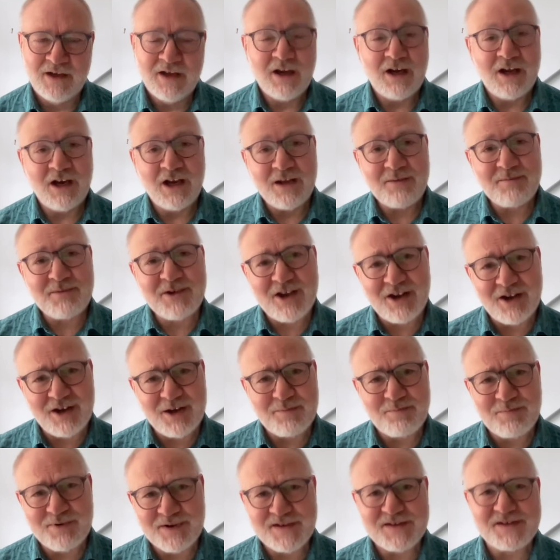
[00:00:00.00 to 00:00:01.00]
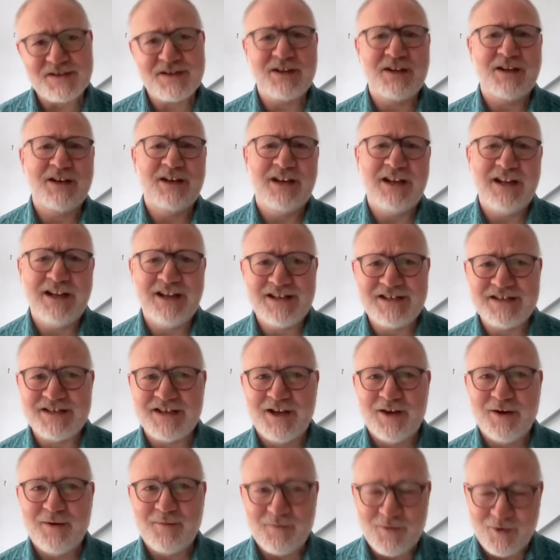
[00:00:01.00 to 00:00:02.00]
And I'm the kind of person that needs
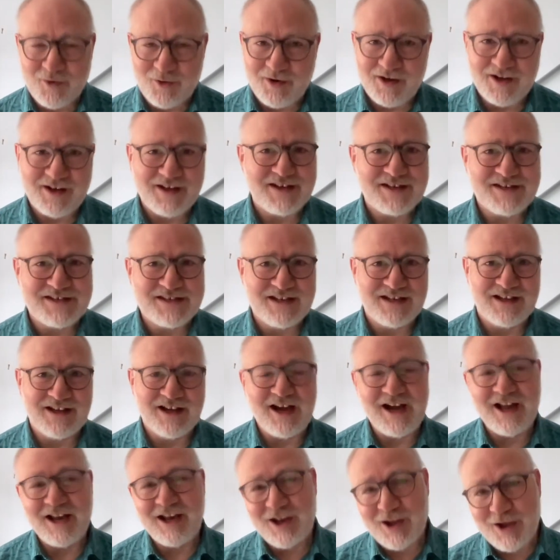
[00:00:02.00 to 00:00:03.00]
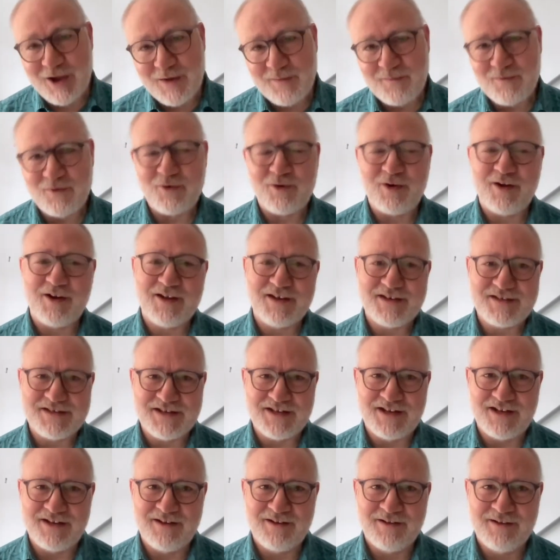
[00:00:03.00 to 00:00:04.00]
variety. I like
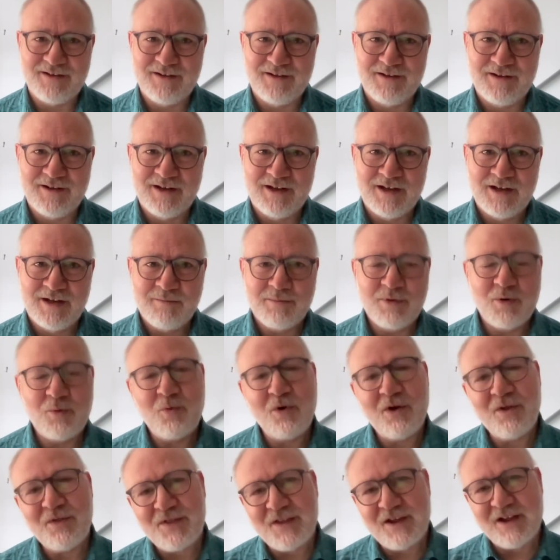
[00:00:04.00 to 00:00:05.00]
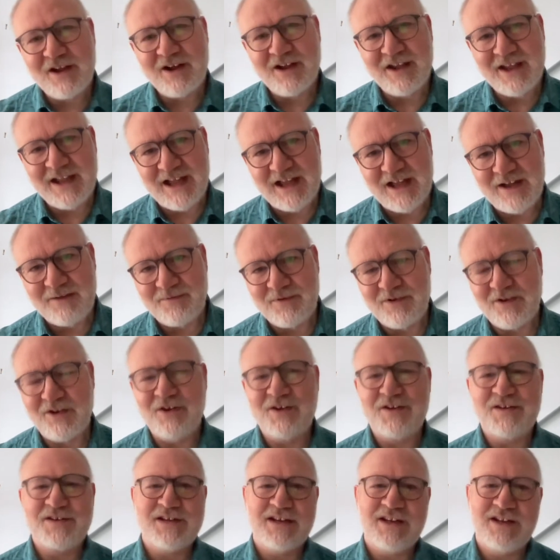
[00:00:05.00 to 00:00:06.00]
variety. But one thing I have
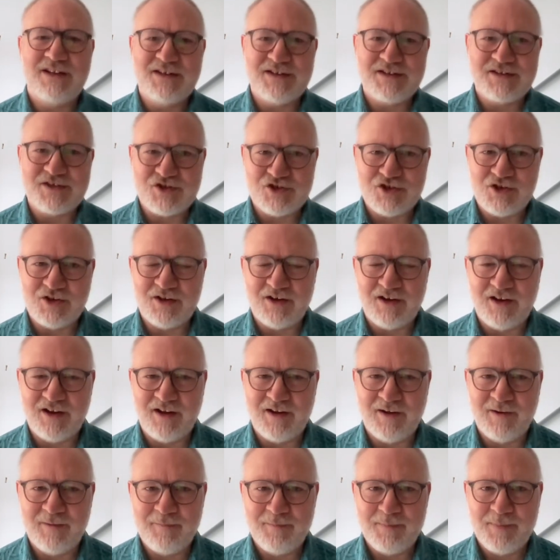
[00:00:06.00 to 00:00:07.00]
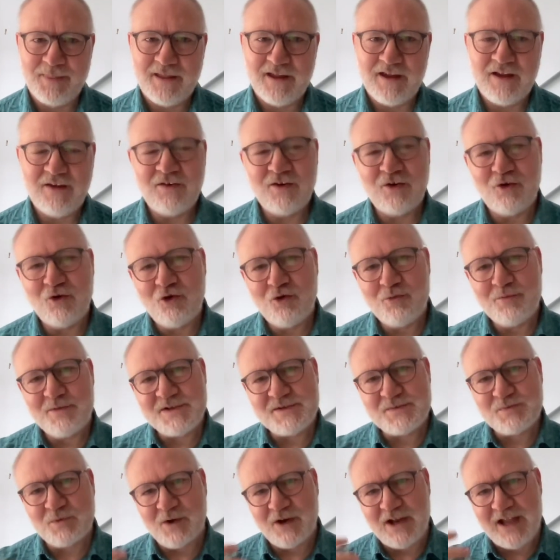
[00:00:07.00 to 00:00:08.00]
learnt in this journey is that
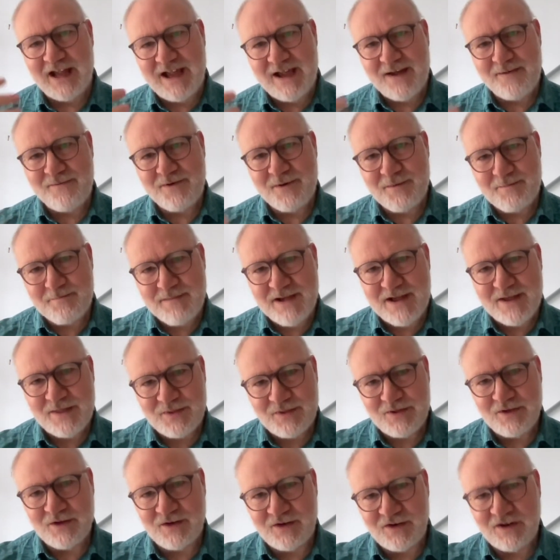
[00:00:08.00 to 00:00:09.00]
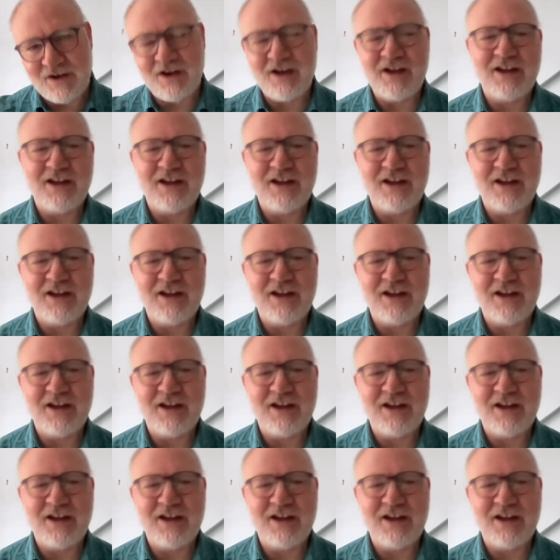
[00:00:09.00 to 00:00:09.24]
almost whatever method I